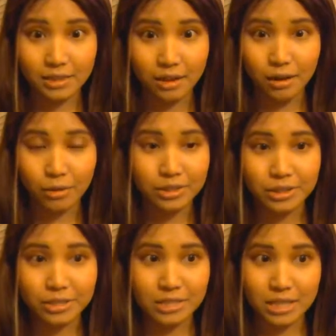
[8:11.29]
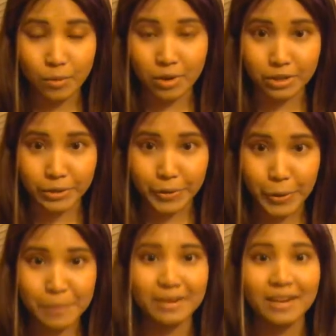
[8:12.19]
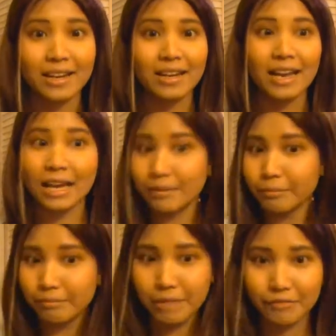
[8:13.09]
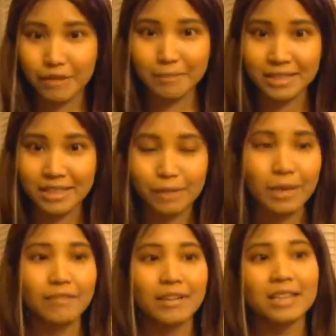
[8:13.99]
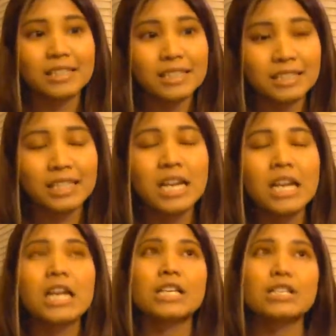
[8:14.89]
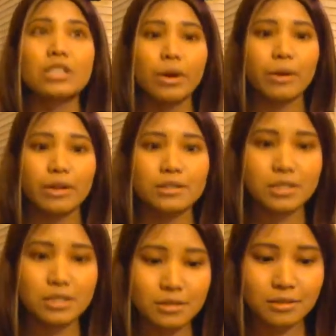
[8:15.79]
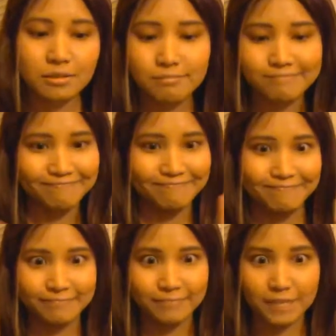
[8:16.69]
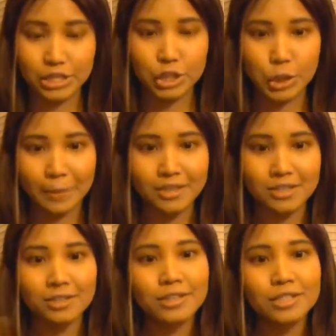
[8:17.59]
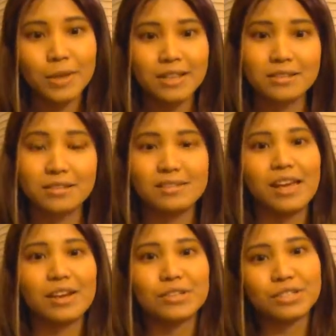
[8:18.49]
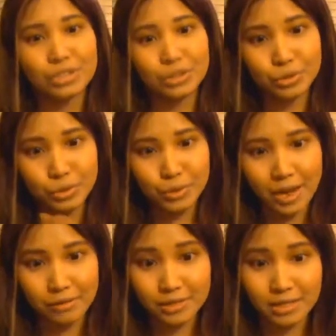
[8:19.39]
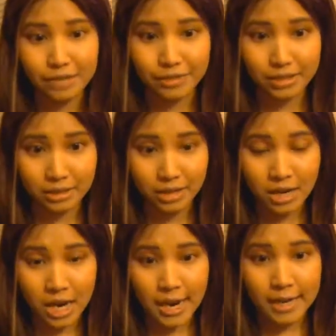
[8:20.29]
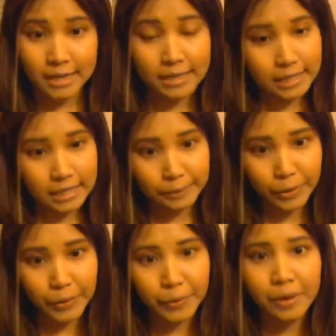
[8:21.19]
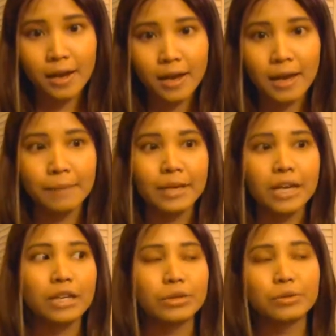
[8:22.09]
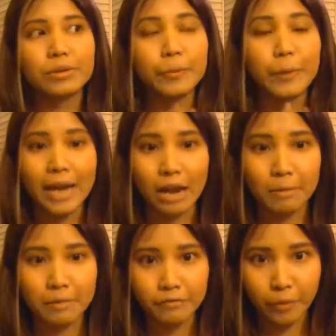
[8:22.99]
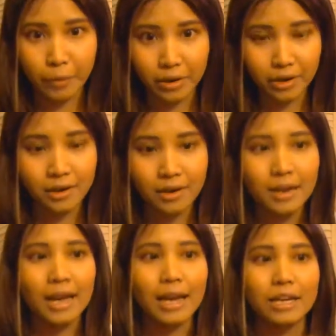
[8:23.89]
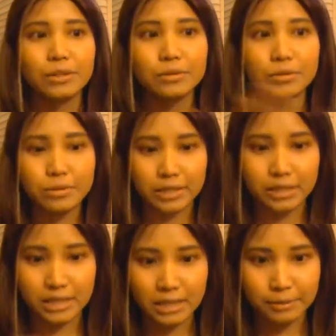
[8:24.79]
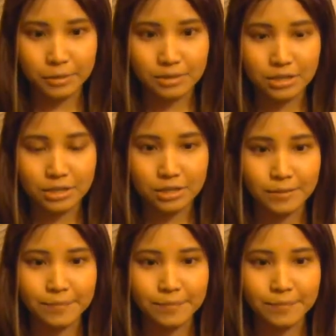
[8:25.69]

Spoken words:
all the nurses, they wanted to go home, and then my family and I, we haven't had dinner. So it's too much. So I just decided to just do 2 hours after the chemo, and I do it 1 hour before, and I do during the chemo session.